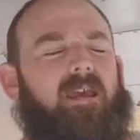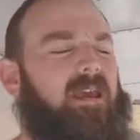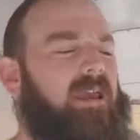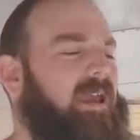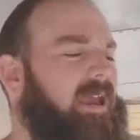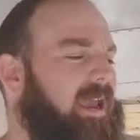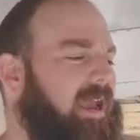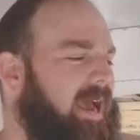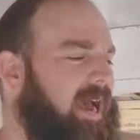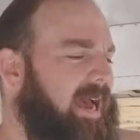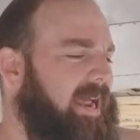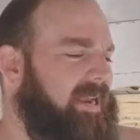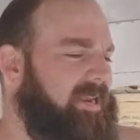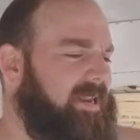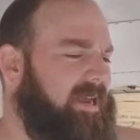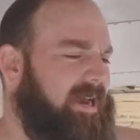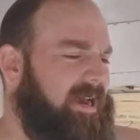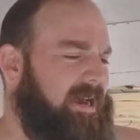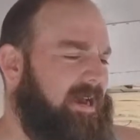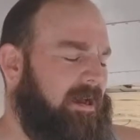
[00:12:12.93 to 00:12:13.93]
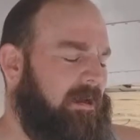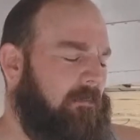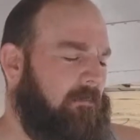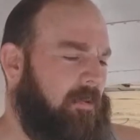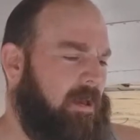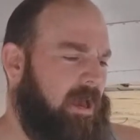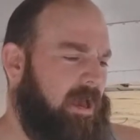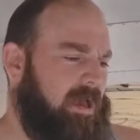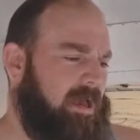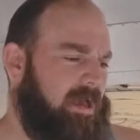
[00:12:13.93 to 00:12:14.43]
And
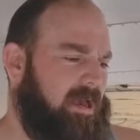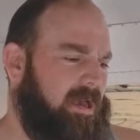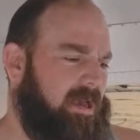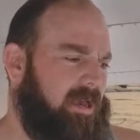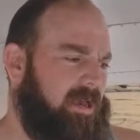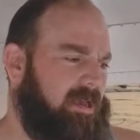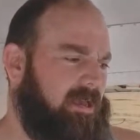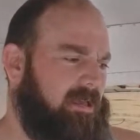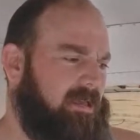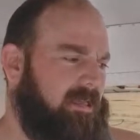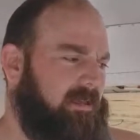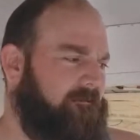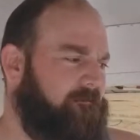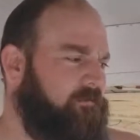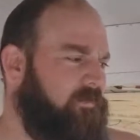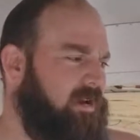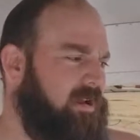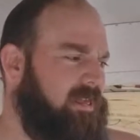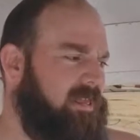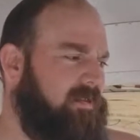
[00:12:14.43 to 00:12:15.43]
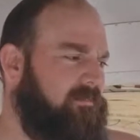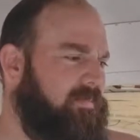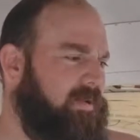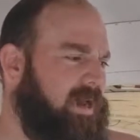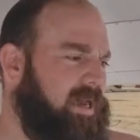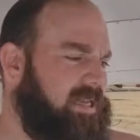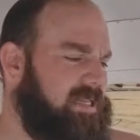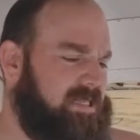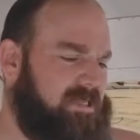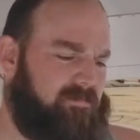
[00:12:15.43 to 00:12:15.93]
the front of the
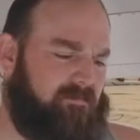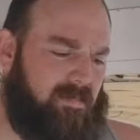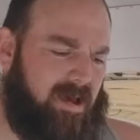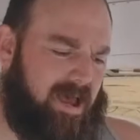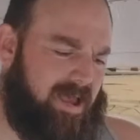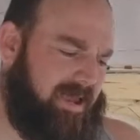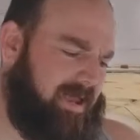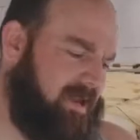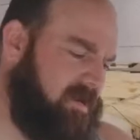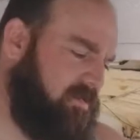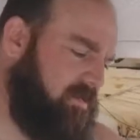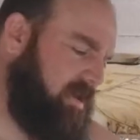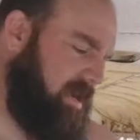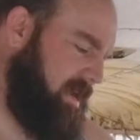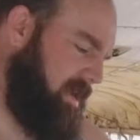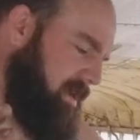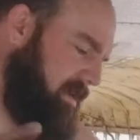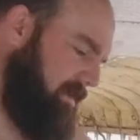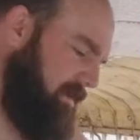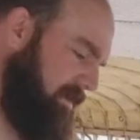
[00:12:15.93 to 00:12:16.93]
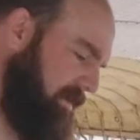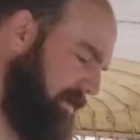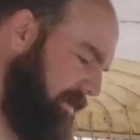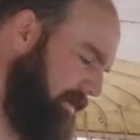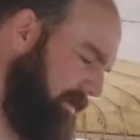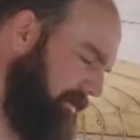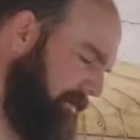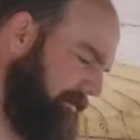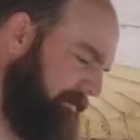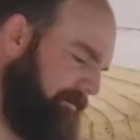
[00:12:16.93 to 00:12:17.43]
bus, my area,
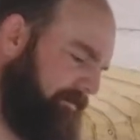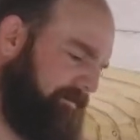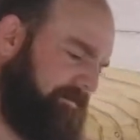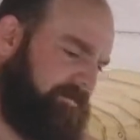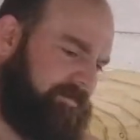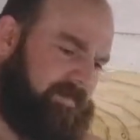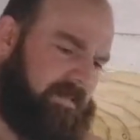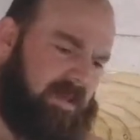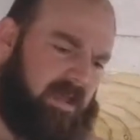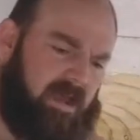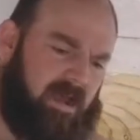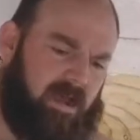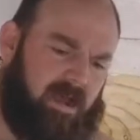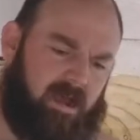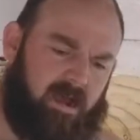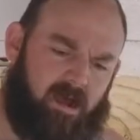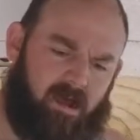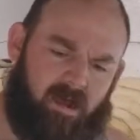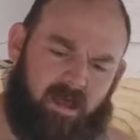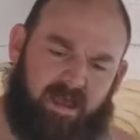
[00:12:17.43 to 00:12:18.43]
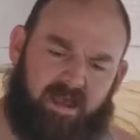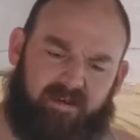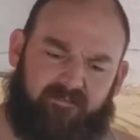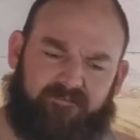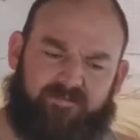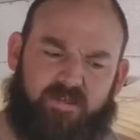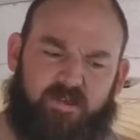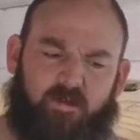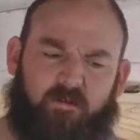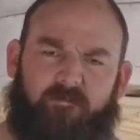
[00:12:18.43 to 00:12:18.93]
I'll
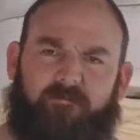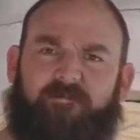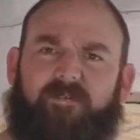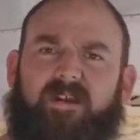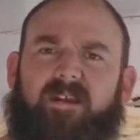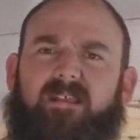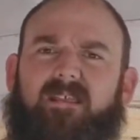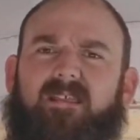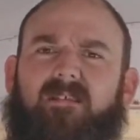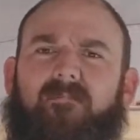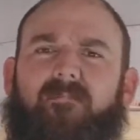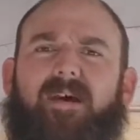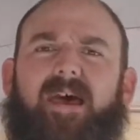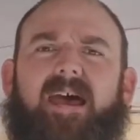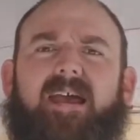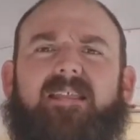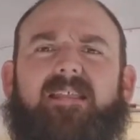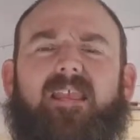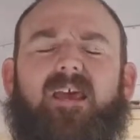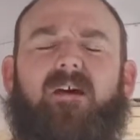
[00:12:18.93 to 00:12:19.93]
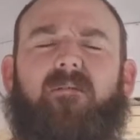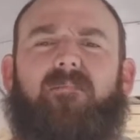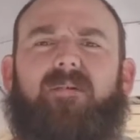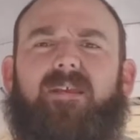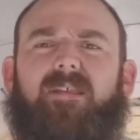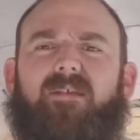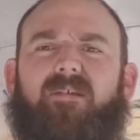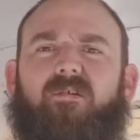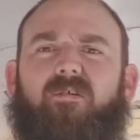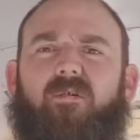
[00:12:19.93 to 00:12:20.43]
have 2 feet in the back. That'll be
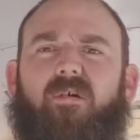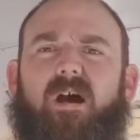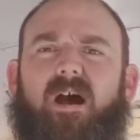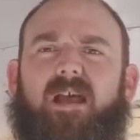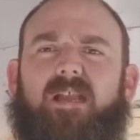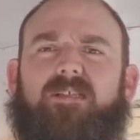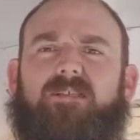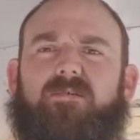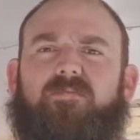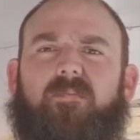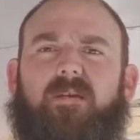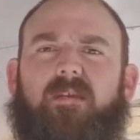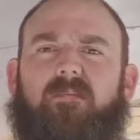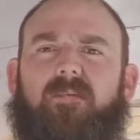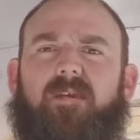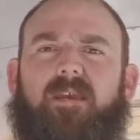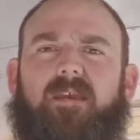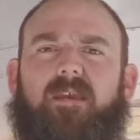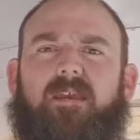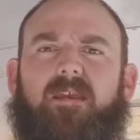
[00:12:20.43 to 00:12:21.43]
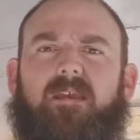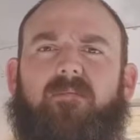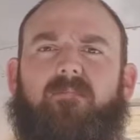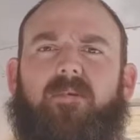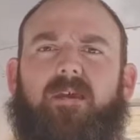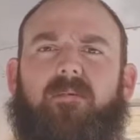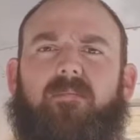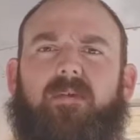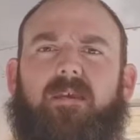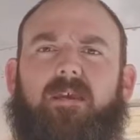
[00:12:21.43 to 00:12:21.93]
the garage. Maybe,
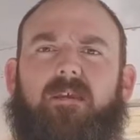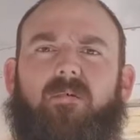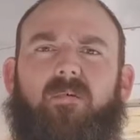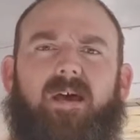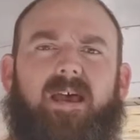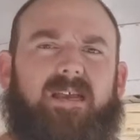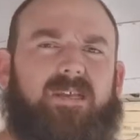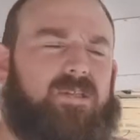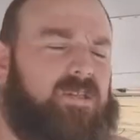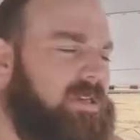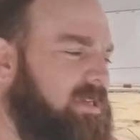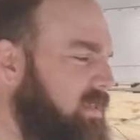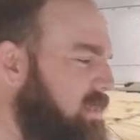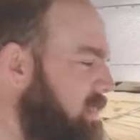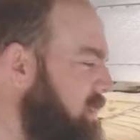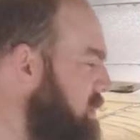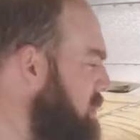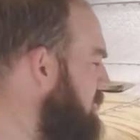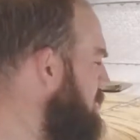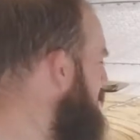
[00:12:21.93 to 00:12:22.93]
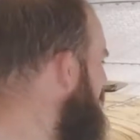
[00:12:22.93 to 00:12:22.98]
well, actually, it's,